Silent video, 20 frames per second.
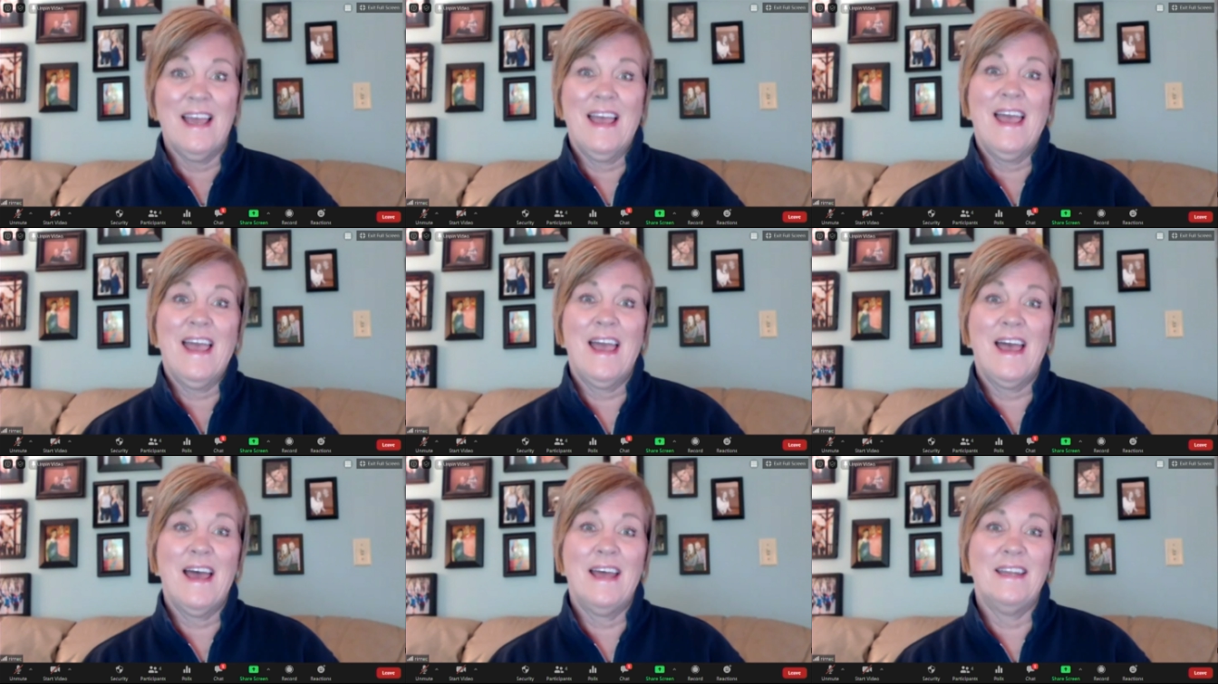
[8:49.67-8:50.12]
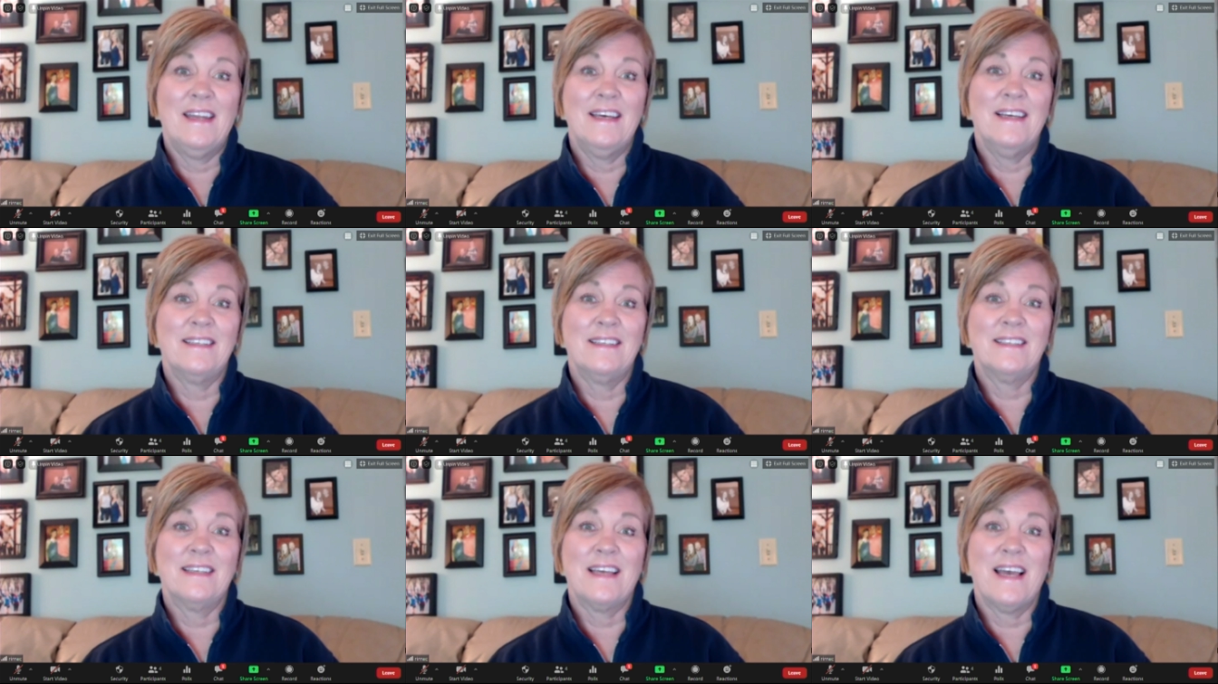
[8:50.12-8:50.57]
and
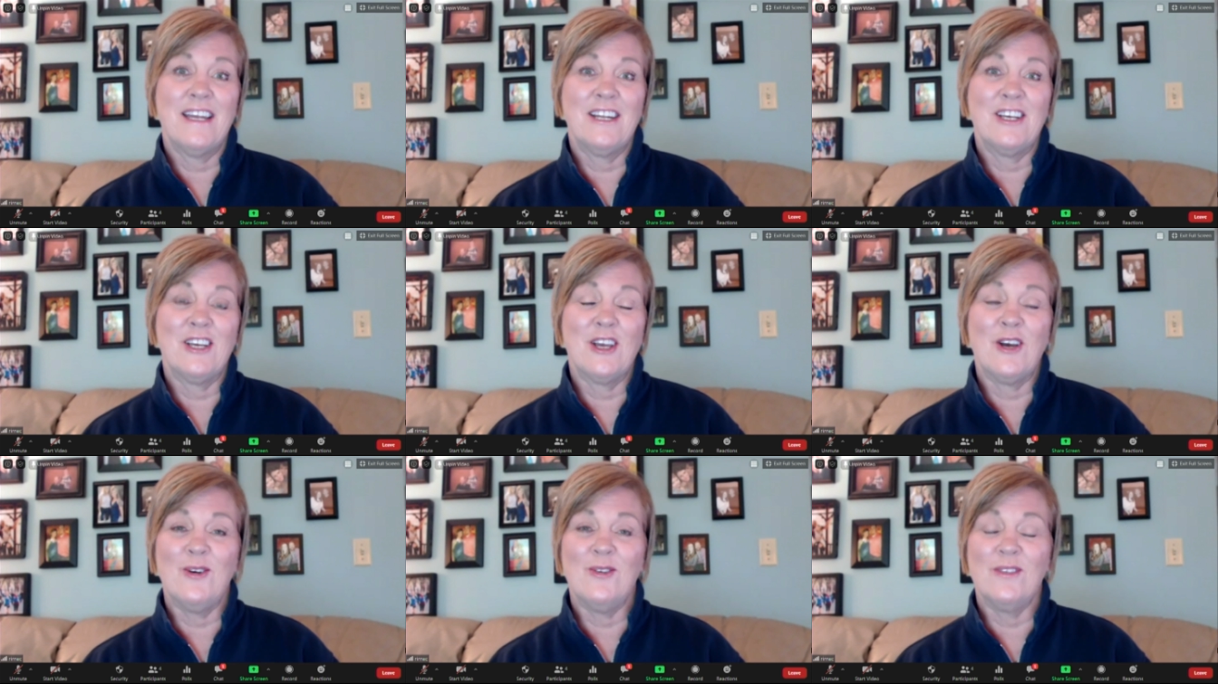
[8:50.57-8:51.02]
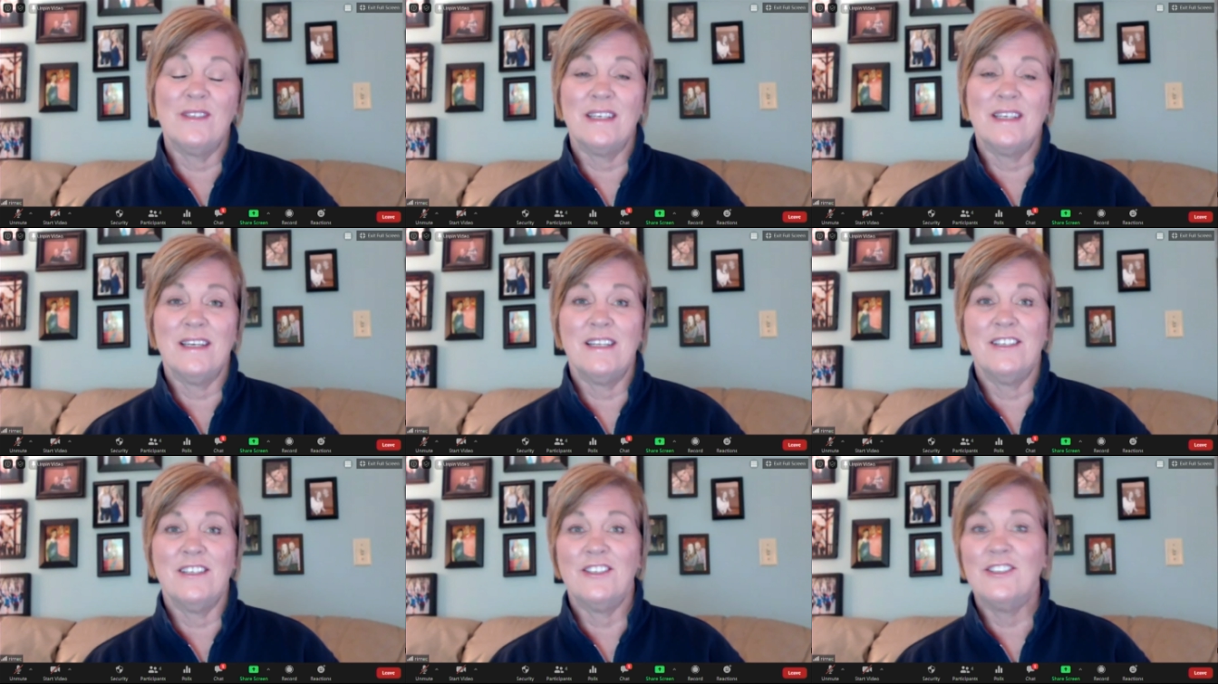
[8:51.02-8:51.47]
it kind of goes
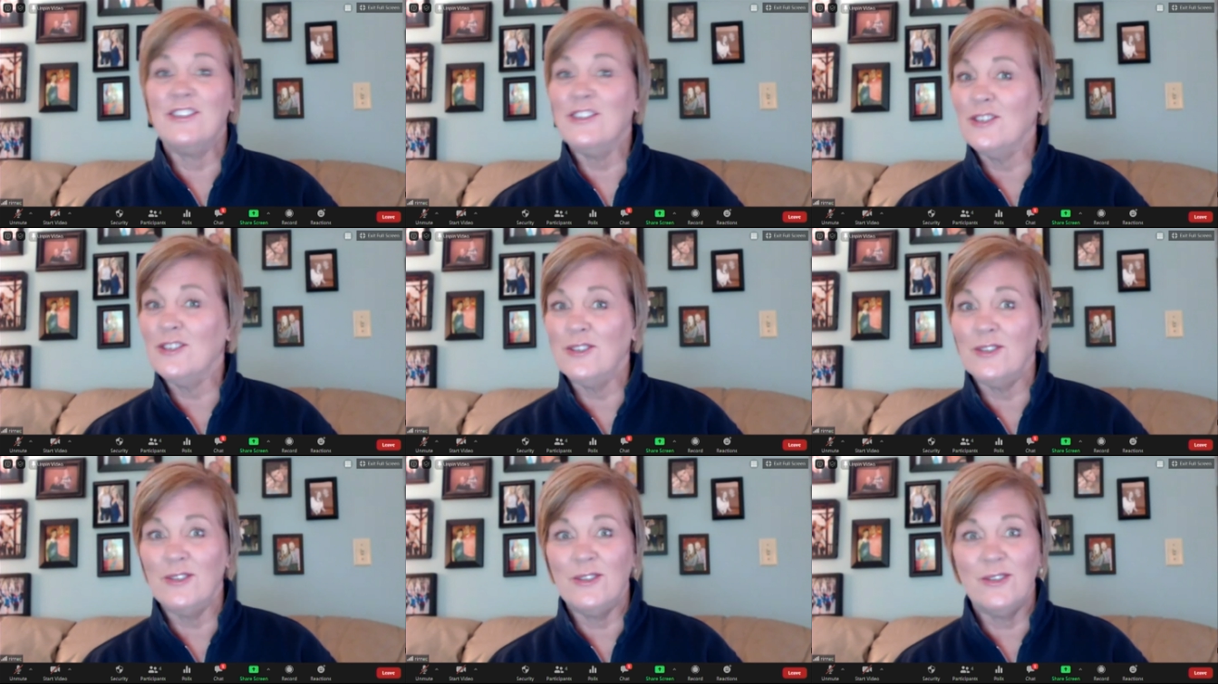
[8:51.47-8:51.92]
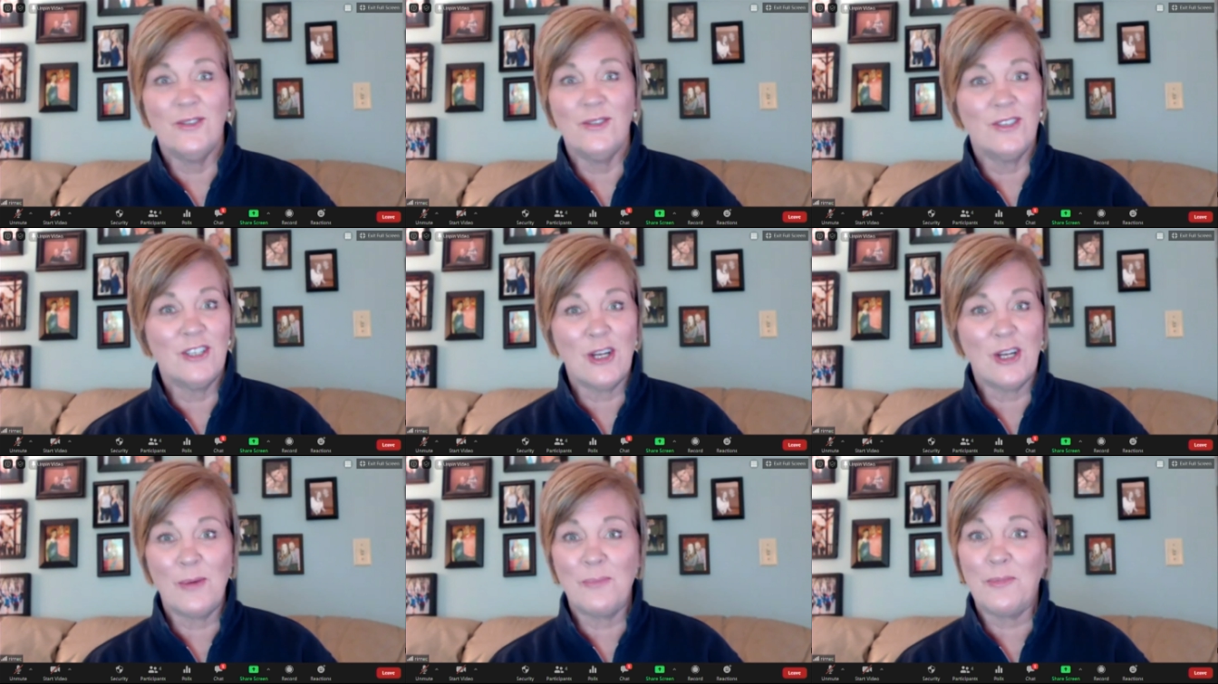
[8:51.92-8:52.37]
into
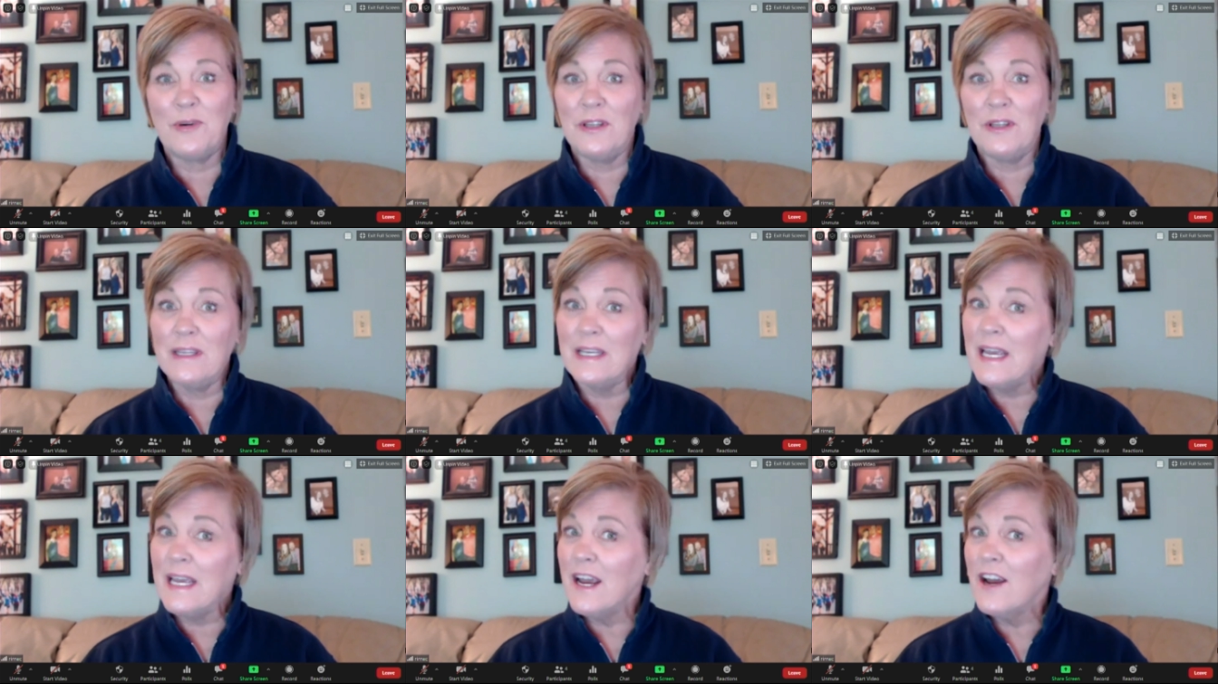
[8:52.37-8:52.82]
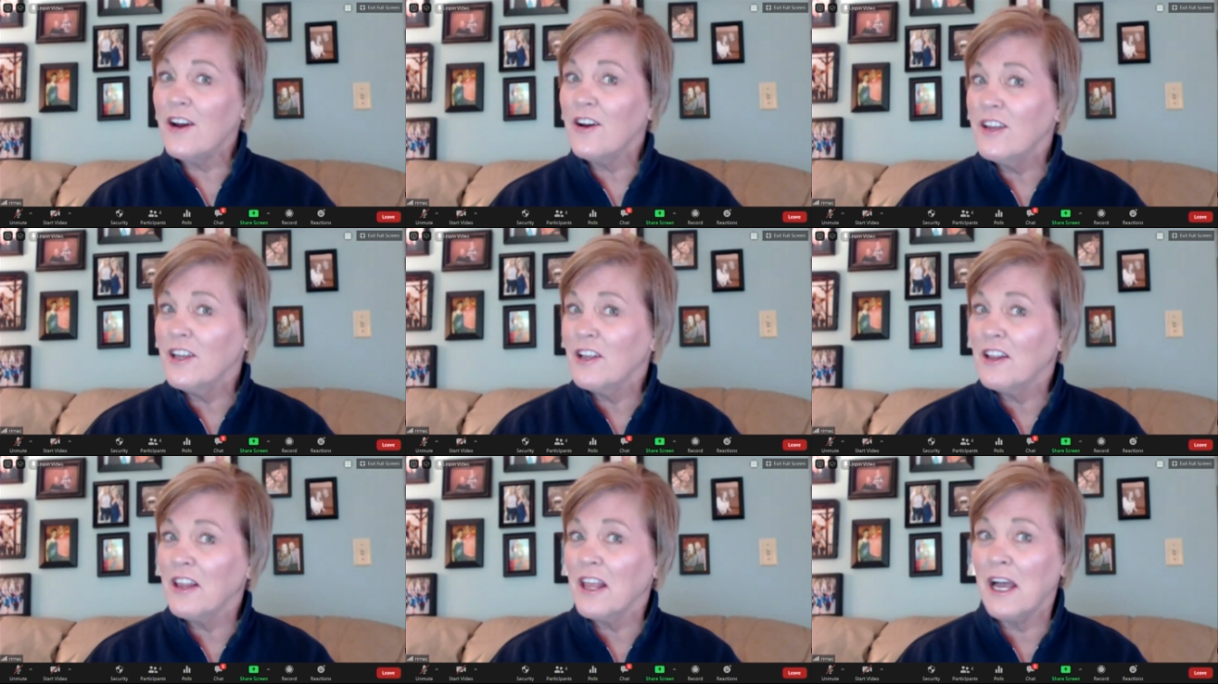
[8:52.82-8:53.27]
you know putting the
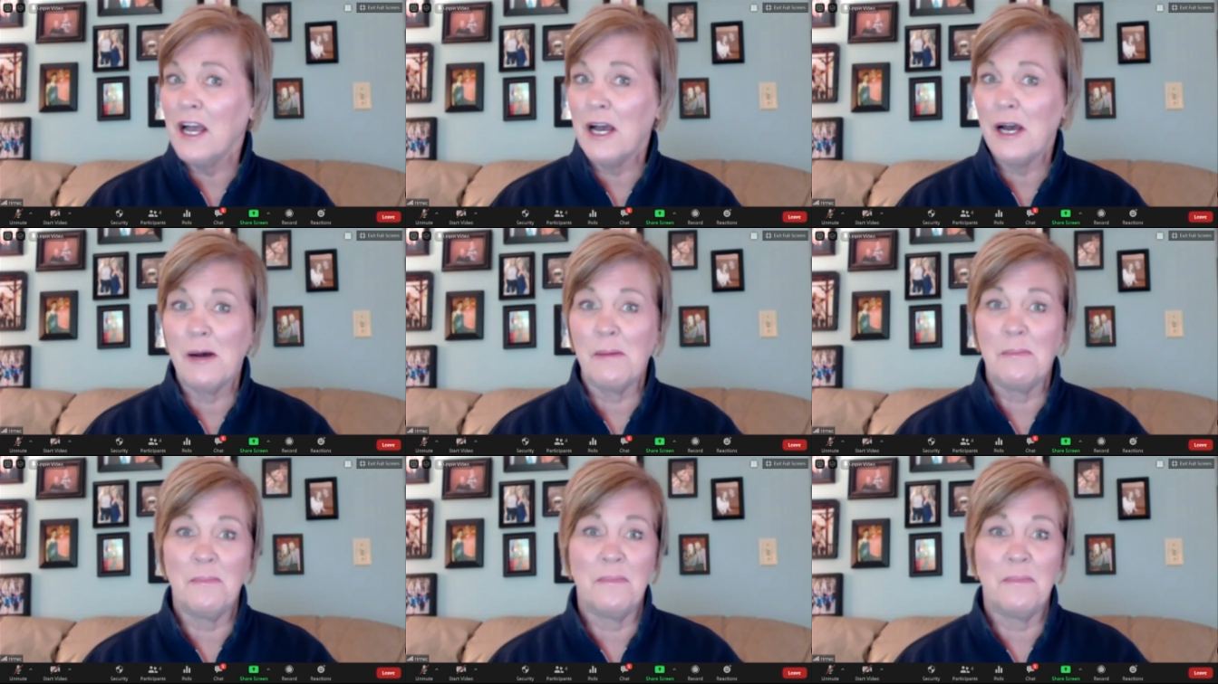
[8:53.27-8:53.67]
aerial up